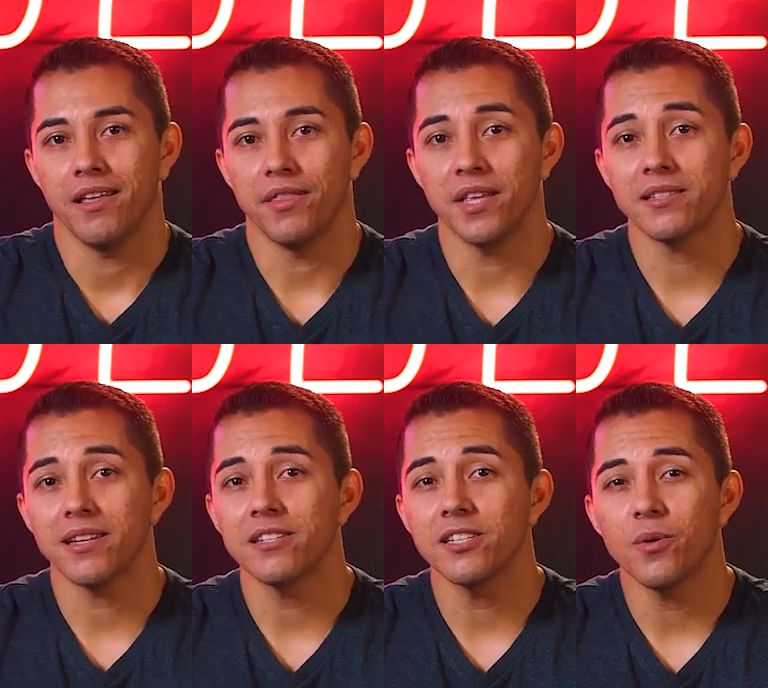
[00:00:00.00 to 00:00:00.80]
This
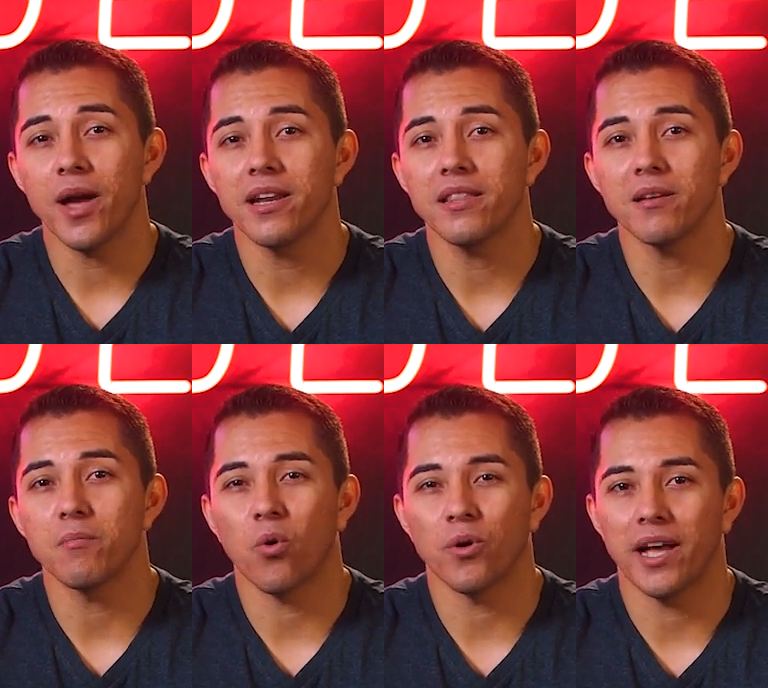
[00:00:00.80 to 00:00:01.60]
doesn't do anything
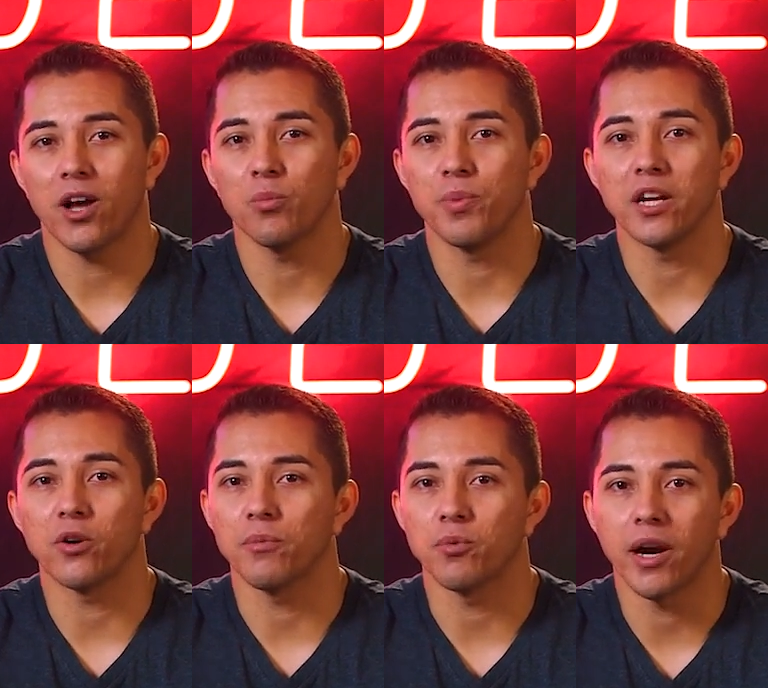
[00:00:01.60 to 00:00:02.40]
more to help
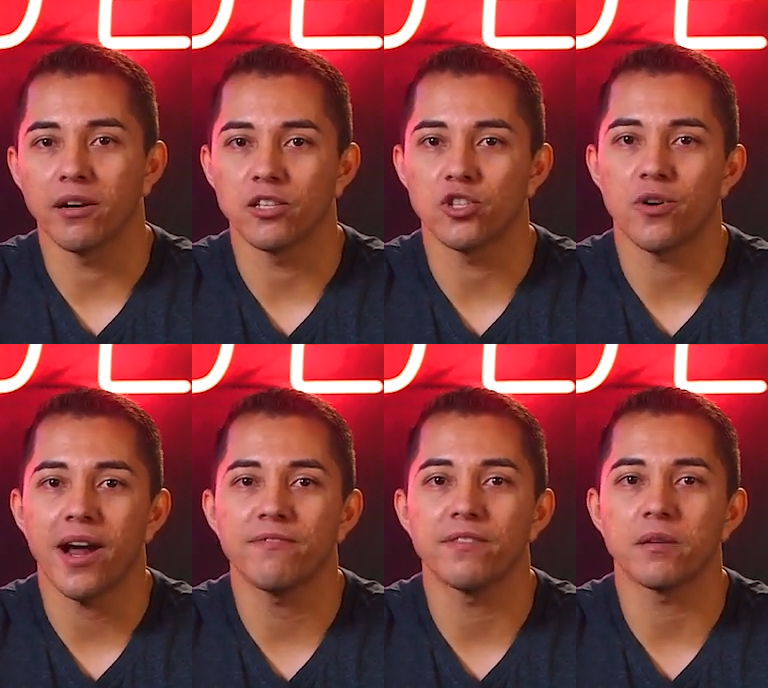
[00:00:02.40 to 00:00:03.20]
encrypt wireless
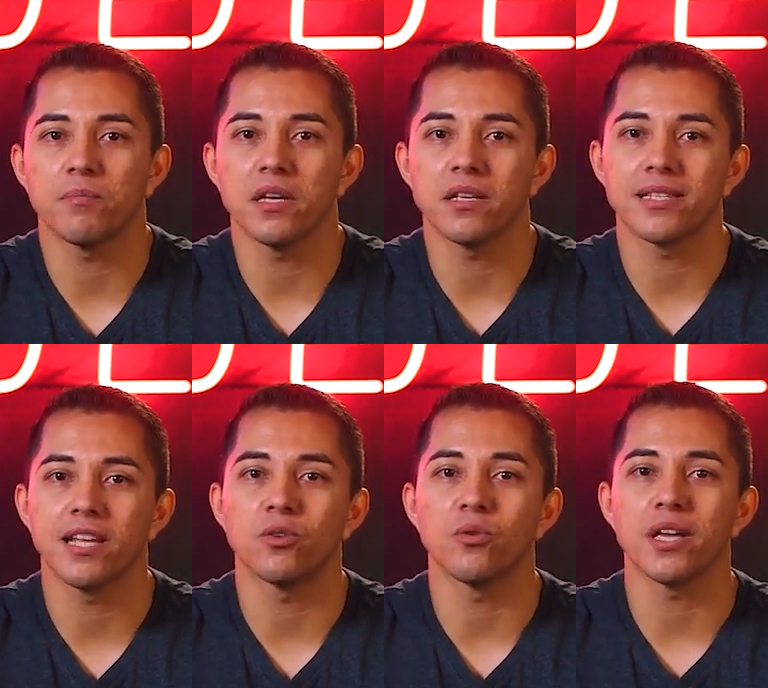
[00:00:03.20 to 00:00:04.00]
traffic being
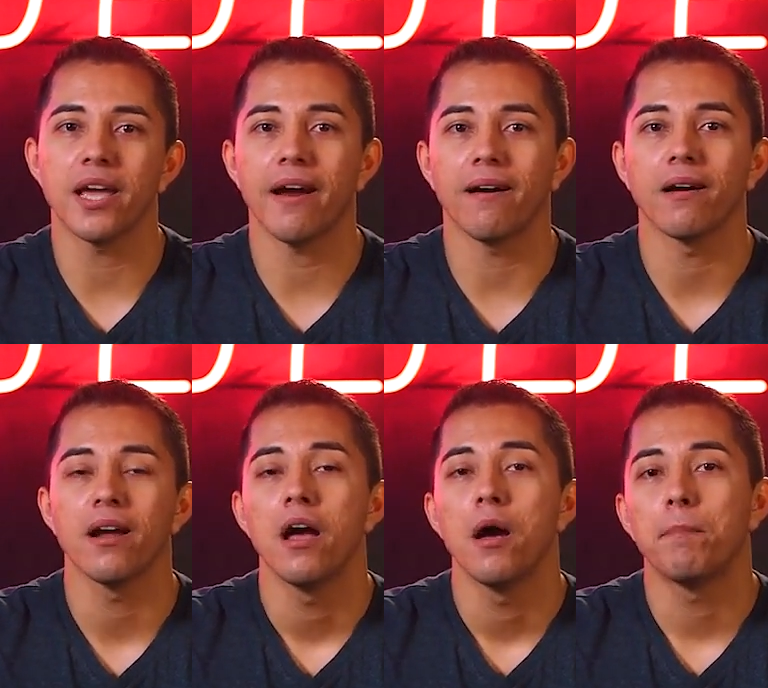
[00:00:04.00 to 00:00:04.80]
sent through the air,
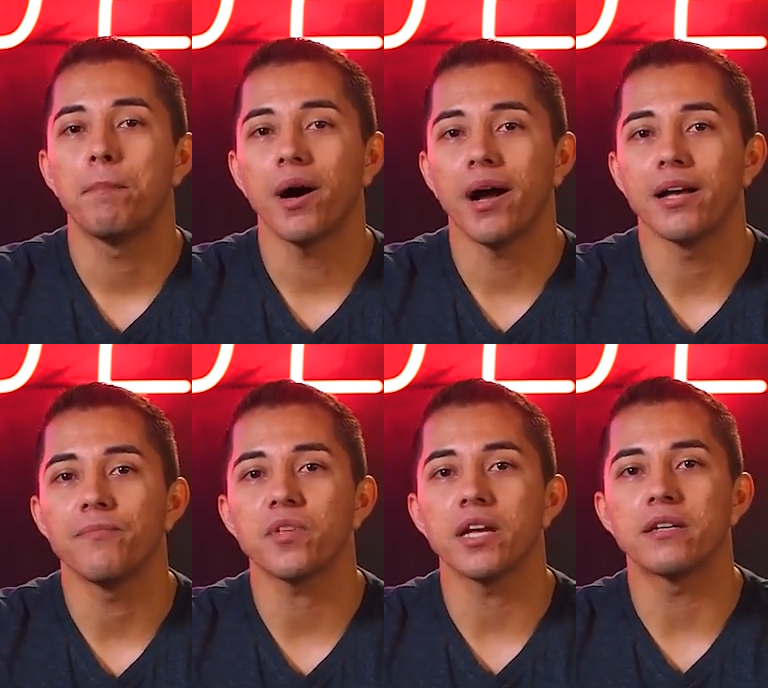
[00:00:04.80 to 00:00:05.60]
but
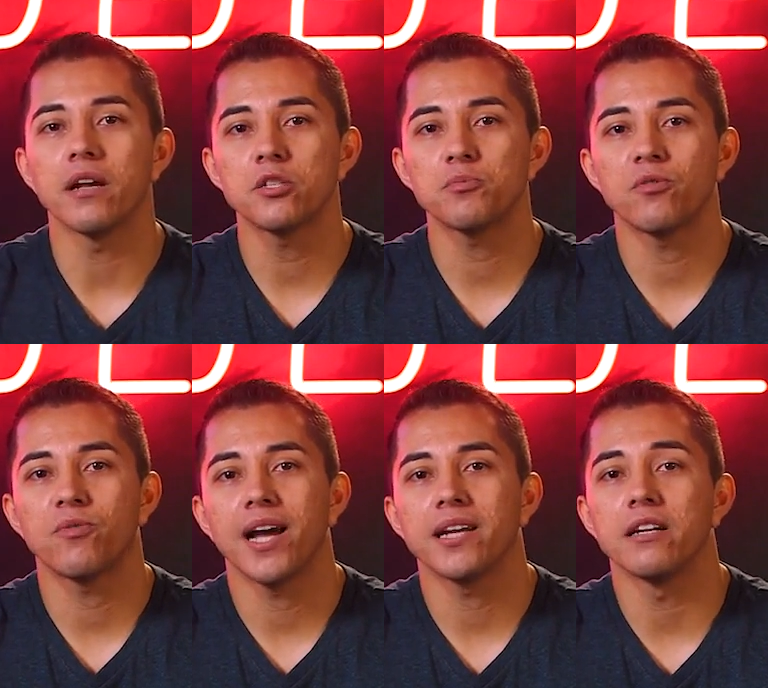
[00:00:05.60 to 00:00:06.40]
it does
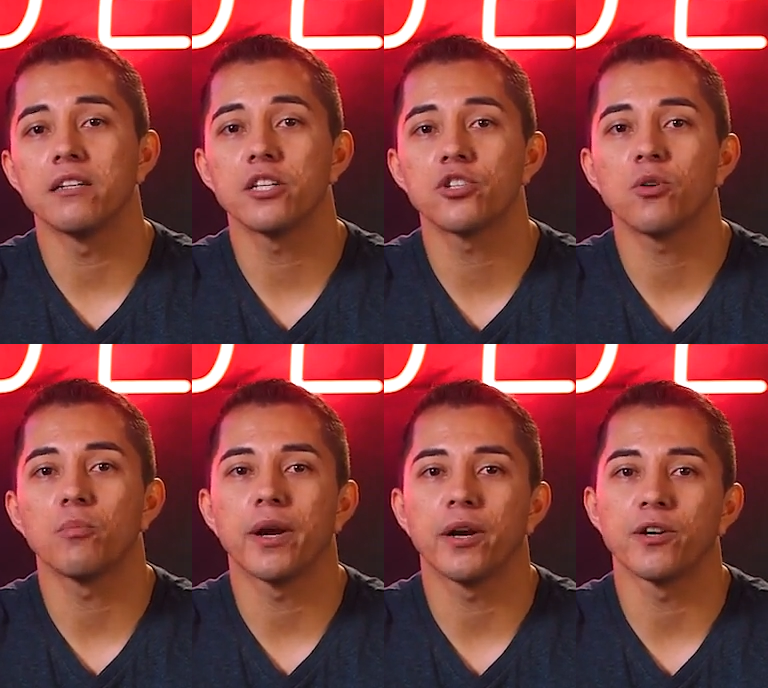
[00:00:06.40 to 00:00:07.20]
provide an additional
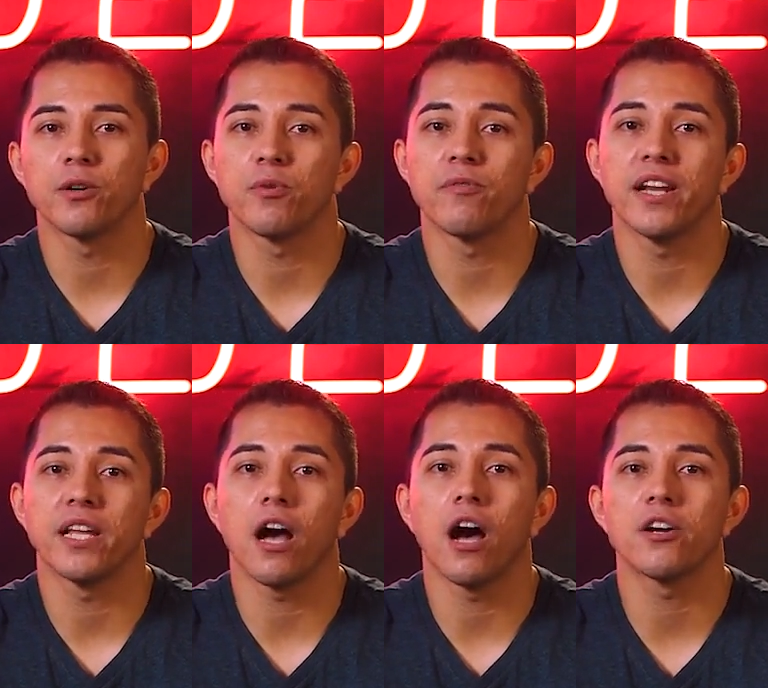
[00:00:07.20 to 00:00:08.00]
barrier
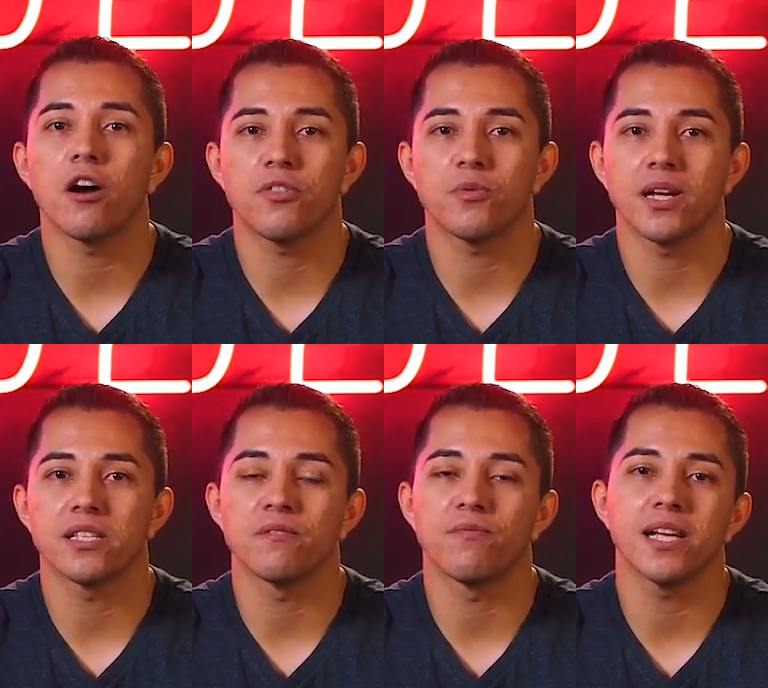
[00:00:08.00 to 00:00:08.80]
preventing
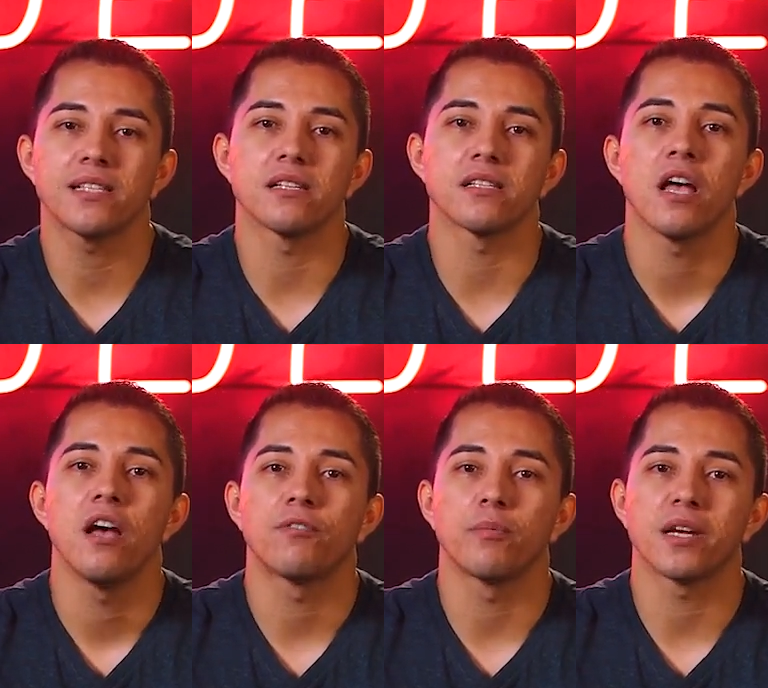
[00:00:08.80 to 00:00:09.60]
unauthorized devices
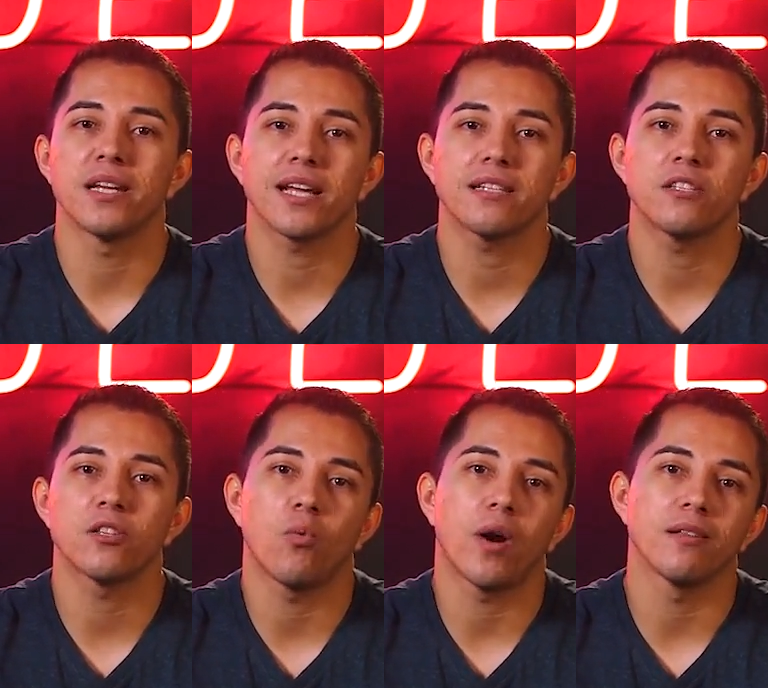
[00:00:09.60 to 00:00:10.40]
from connecting to
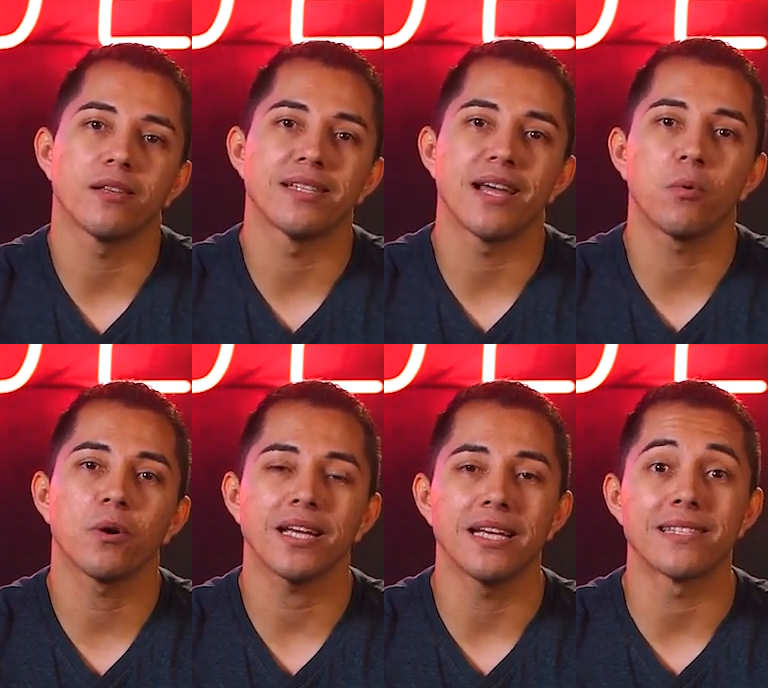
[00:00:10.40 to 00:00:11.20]
the wireless
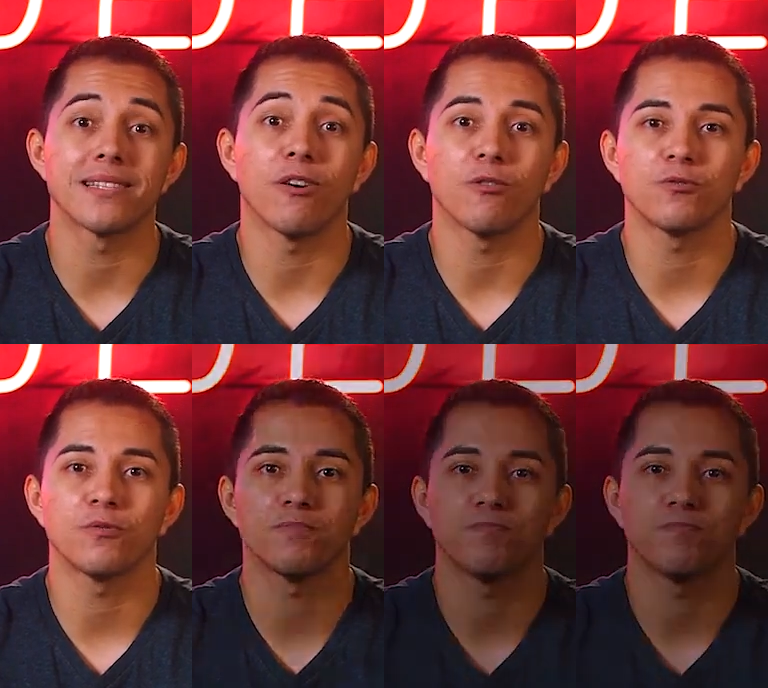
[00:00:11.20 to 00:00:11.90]
network itself.